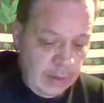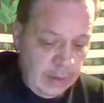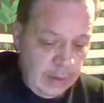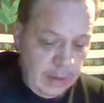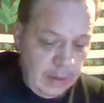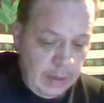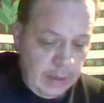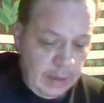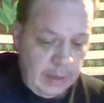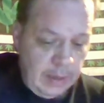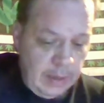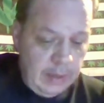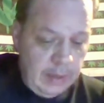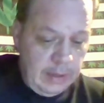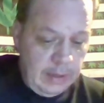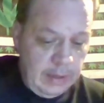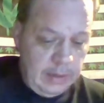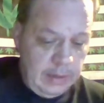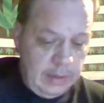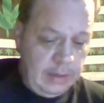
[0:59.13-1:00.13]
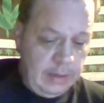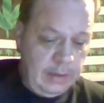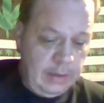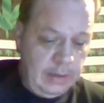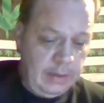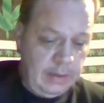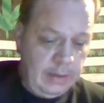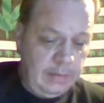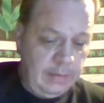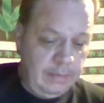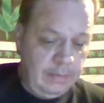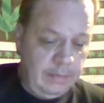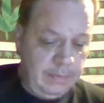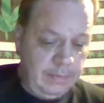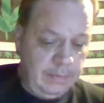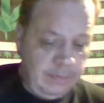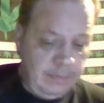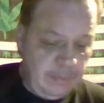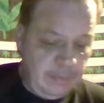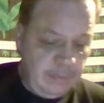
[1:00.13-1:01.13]
And uh,
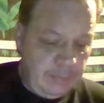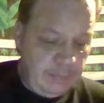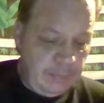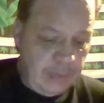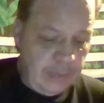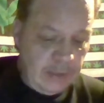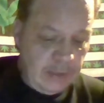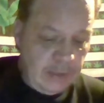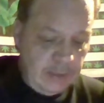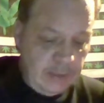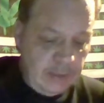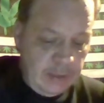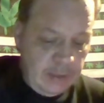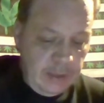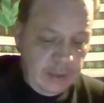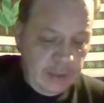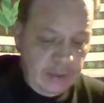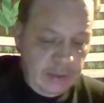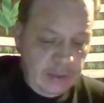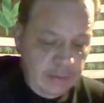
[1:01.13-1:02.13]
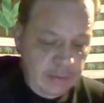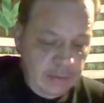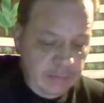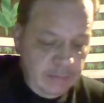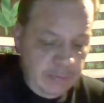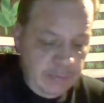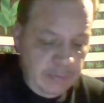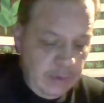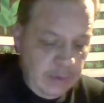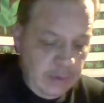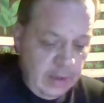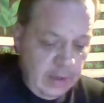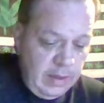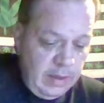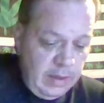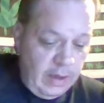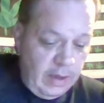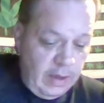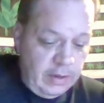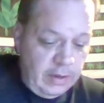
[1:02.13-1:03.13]
basically, they
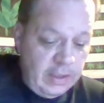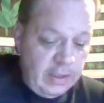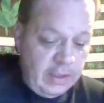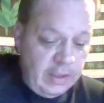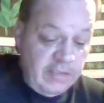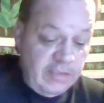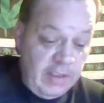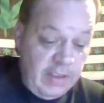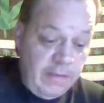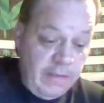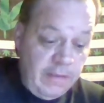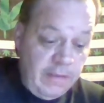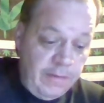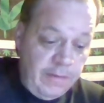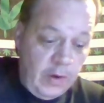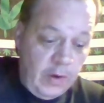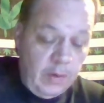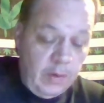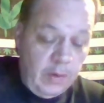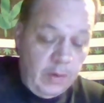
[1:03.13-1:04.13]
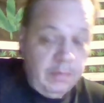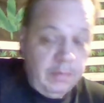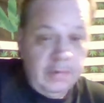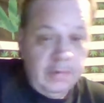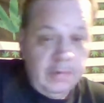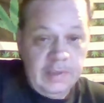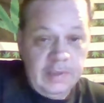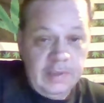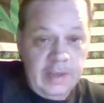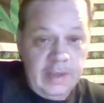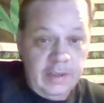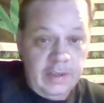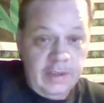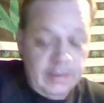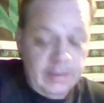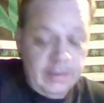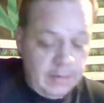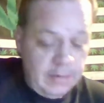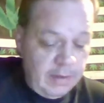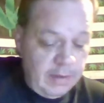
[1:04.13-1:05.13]
all did this via phone. Isn't that nice,
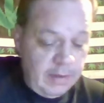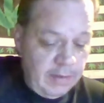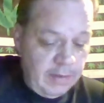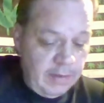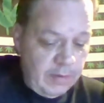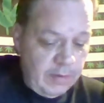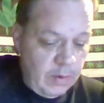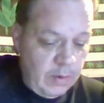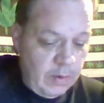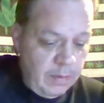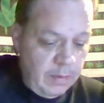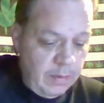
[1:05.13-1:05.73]
right? Via phone.